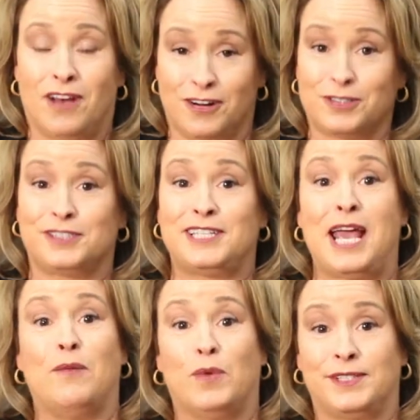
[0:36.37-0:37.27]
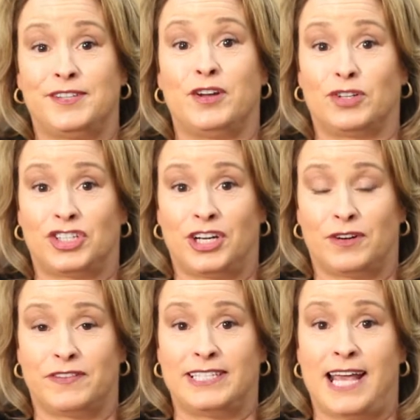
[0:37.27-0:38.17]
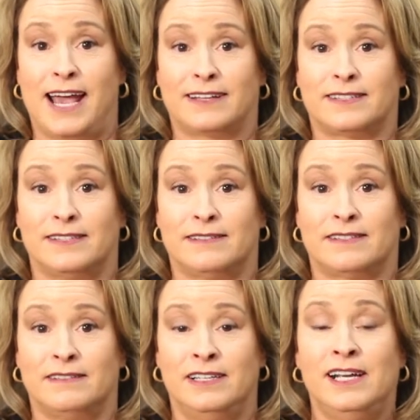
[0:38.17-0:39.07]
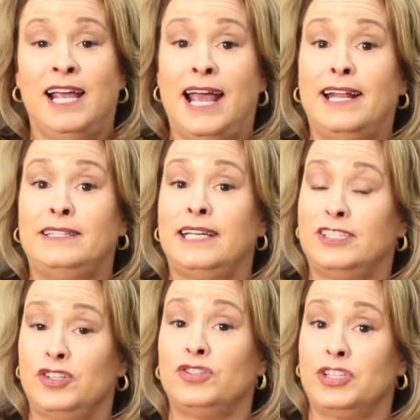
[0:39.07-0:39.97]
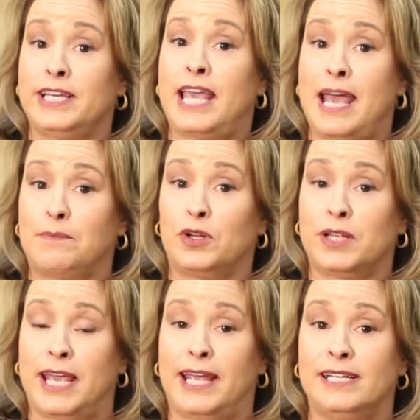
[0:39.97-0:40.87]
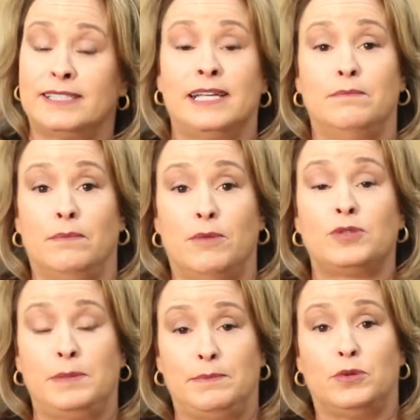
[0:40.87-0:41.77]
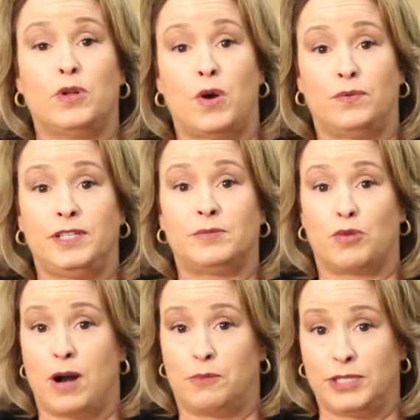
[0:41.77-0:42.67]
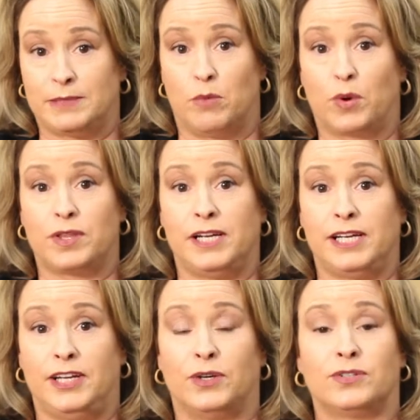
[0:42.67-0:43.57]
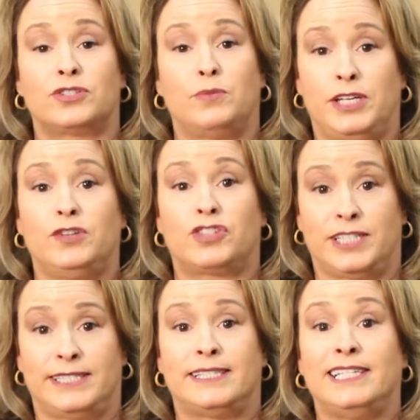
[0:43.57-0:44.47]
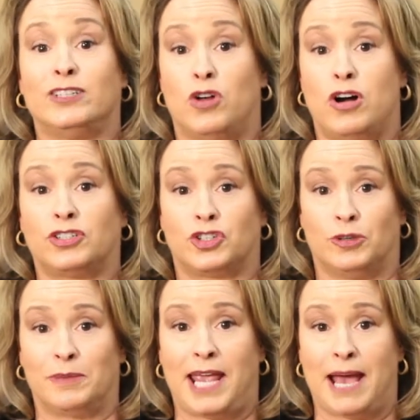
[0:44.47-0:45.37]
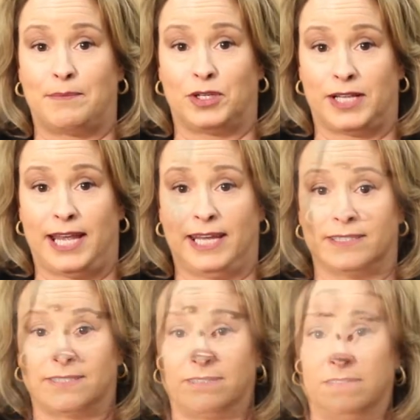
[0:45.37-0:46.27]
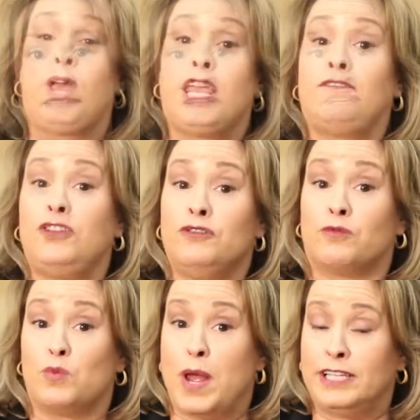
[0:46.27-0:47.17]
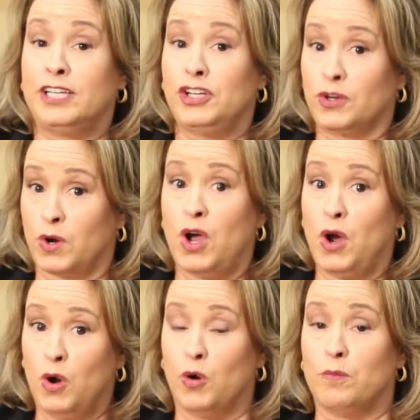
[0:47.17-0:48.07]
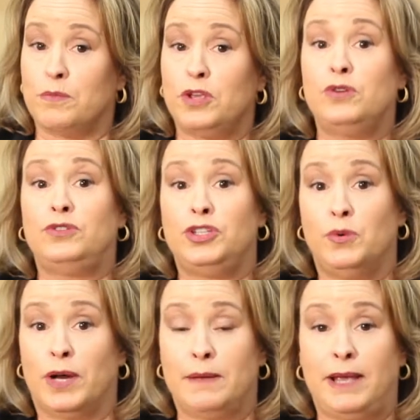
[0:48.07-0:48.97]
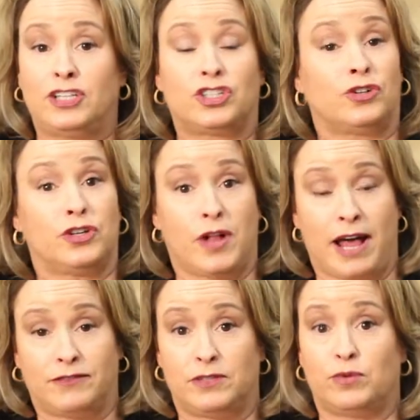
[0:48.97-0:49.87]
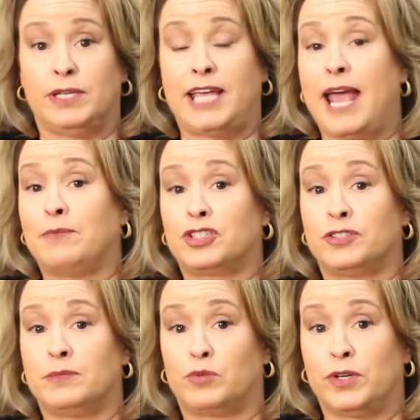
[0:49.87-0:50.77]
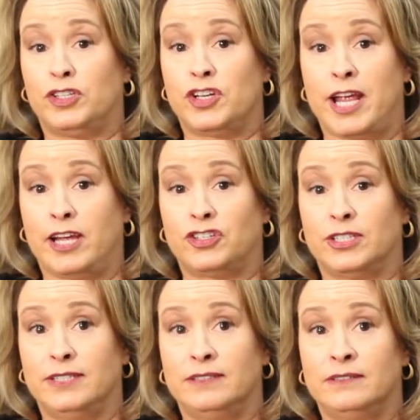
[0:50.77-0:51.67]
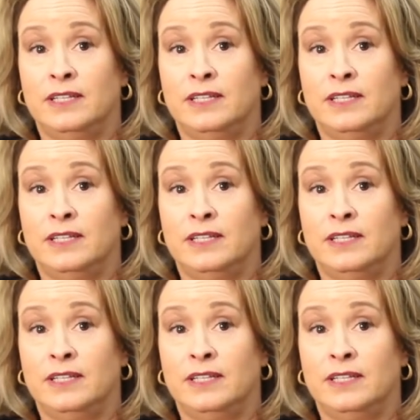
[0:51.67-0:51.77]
Uncle Sam wants their share of the taxes. And it's usually capital gains, and most people own these properties more than a year, so we usually see long-term capital gains. If you've rented your home, you do want to make sure you'll have to recapture depreciation,